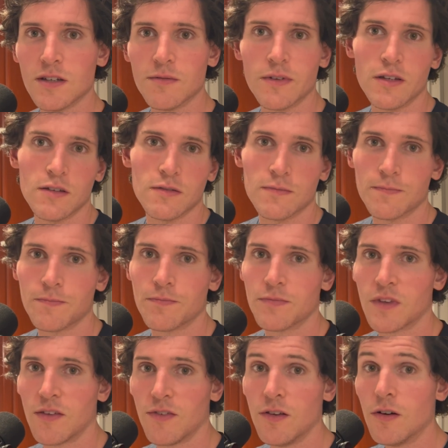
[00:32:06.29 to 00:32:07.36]
I mean,
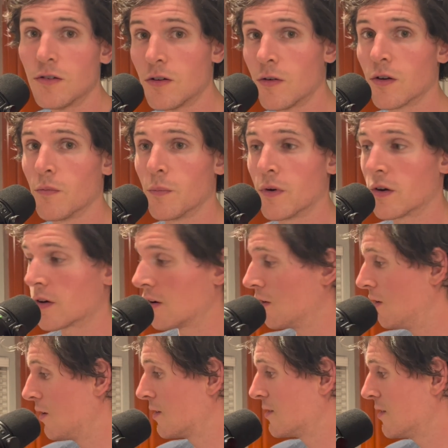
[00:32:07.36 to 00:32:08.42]
if you don't know what a burger
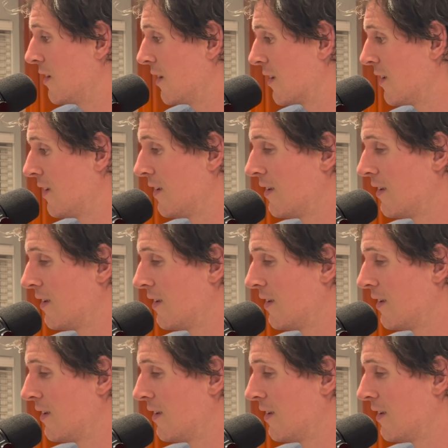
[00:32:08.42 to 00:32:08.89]
looks like,